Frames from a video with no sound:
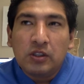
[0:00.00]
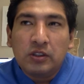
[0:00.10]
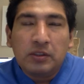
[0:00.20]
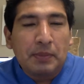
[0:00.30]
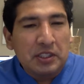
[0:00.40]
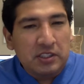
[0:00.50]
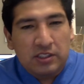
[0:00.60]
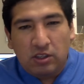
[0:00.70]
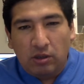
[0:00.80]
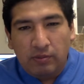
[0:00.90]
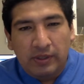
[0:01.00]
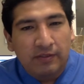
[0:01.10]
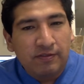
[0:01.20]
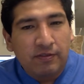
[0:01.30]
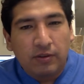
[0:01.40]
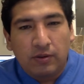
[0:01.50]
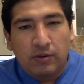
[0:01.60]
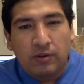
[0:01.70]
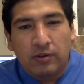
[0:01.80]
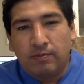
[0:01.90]
the patient is coming
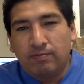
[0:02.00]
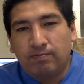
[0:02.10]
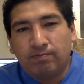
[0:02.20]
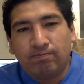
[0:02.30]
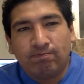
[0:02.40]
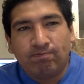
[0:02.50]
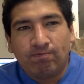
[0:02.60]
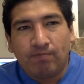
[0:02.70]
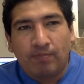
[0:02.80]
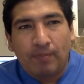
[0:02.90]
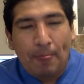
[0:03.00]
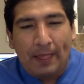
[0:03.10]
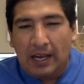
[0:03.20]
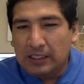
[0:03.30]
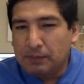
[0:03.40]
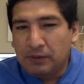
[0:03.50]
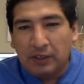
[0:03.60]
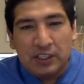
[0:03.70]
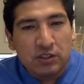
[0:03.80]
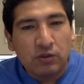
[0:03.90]
for
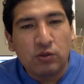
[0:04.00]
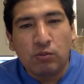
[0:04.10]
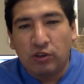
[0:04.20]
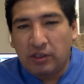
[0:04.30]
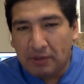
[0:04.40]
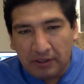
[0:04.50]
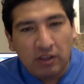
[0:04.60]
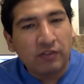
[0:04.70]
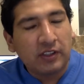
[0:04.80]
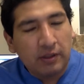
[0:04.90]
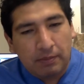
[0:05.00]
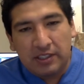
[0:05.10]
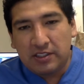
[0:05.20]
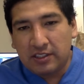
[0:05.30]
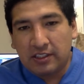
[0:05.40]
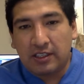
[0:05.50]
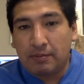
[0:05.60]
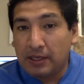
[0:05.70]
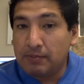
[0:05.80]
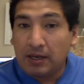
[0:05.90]
aspiration pneumonia, very often in patients that are
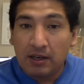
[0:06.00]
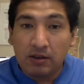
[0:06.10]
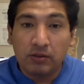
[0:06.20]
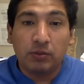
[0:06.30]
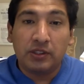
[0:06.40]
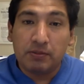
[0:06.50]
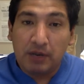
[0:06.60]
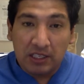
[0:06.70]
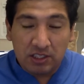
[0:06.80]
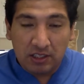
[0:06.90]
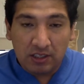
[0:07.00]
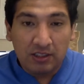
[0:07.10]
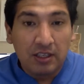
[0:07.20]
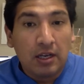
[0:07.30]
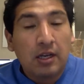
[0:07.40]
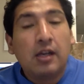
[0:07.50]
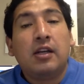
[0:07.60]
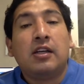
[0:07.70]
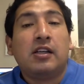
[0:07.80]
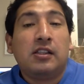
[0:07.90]
bedbound with dementia.
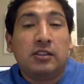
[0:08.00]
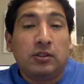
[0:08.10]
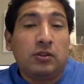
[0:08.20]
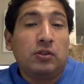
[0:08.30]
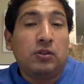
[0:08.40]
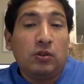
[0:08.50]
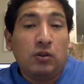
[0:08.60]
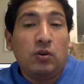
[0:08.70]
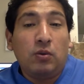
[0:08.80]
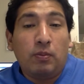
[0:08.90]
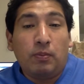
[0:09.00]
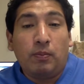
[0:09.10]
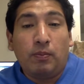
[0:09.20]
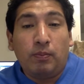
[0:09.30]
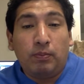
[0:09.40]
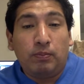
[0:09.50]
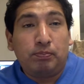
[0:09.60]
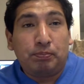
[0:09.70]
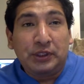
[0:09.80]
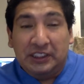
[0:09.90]
So
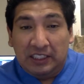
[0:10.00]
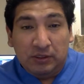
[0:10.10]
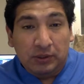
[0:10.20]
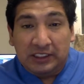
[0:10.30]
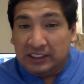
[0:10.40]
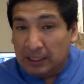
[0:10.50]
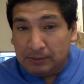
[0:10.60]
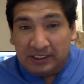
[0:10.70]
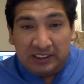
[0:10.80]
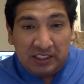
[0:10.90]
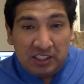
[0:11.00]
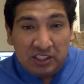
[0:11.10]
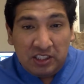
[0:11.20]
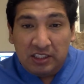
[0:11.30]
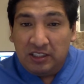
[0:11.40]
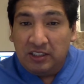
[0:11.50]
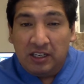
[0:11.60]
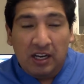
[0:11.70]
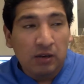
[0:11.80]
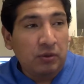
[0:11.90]
presents with sepsis initially,
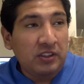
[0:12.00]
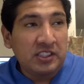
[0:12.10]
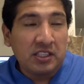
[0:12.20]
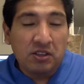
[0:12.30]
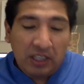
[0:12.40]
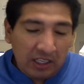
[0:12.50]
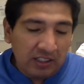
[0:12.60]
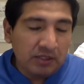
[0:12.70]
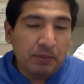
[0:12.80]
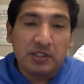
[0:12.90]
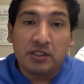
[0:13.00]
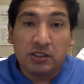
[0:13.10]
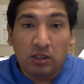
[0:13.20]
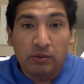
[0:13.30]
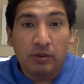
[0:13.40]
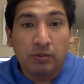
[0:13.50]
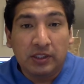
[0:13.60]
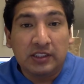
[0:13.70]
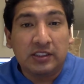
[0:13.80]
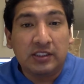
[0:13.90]
and we say, okay, this patient is coming
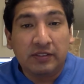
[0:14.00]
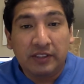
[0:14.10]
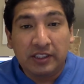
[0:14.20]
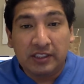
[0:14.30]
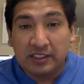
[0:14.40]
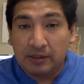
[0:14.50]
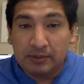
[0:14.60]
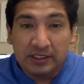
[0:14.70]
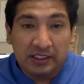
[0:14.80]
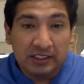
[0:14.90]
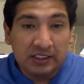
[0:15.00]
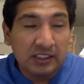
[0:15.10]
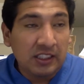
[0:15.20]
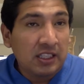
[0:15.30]
with severe sepsis